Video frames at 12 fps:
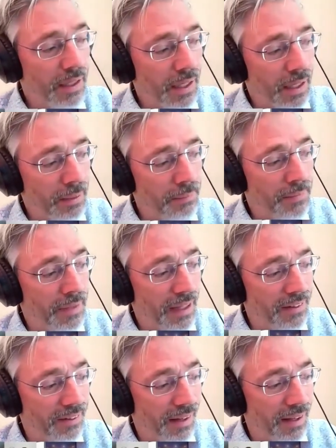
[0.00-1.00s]

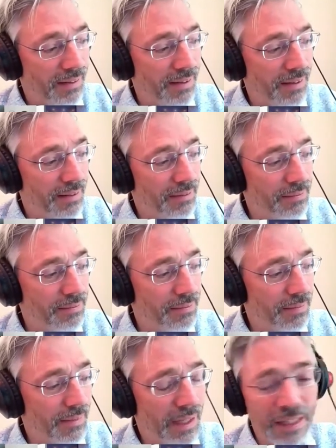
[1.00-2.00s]
That said,
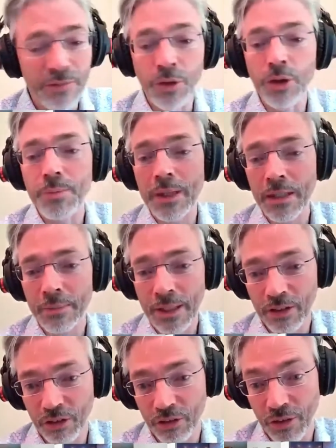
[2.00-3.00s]
it would be a
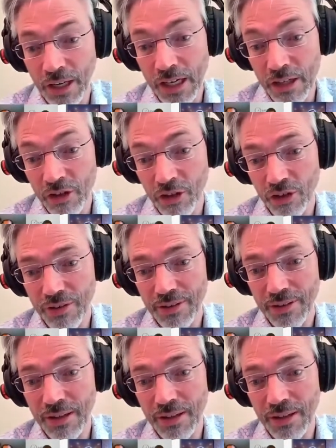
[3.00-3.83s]
bit strange